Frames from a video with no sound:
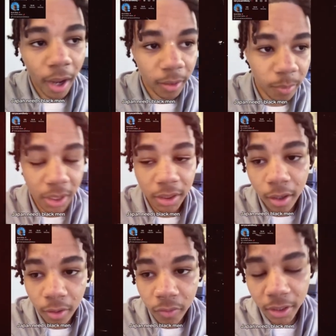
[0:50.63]
I can be
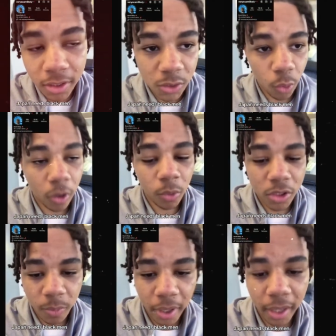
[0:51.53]
loved and swarm with
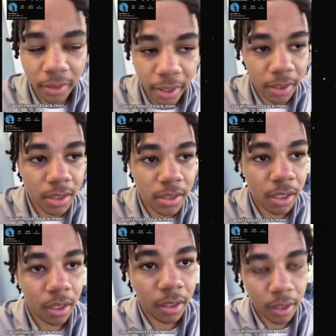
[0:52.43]
Japan ladies.
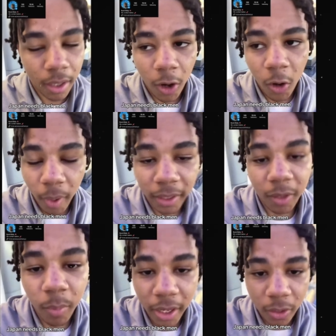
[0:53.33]
I hope I
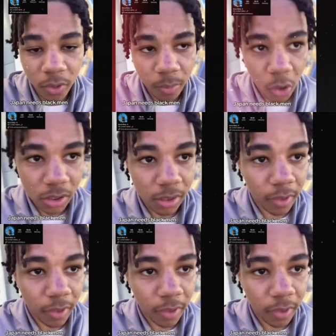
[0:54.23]
can mate with most of